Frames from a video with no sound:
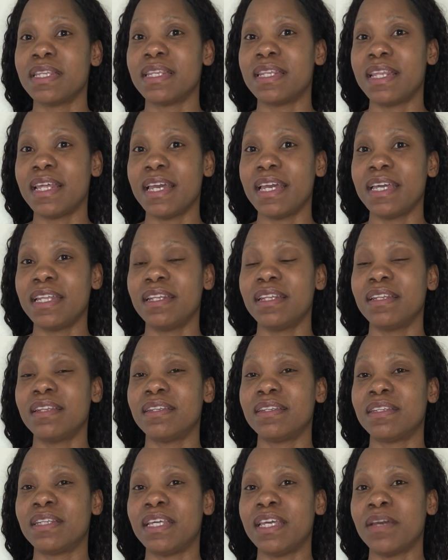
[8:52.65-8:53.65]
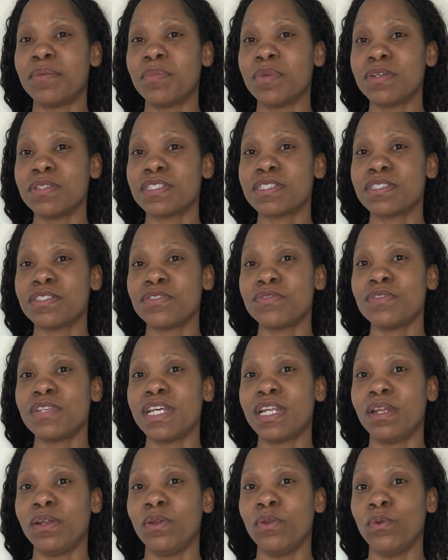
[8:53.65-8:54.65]
then the amount of
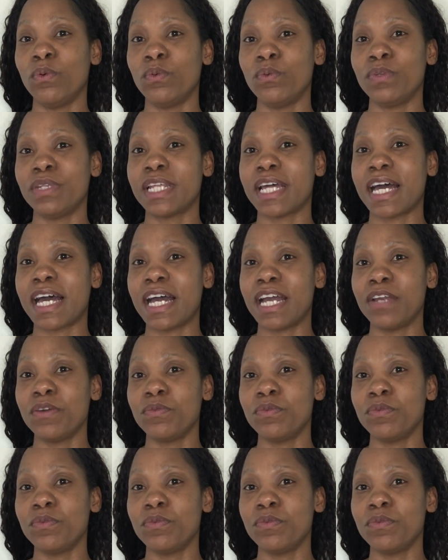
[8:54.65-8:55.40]
student loan that I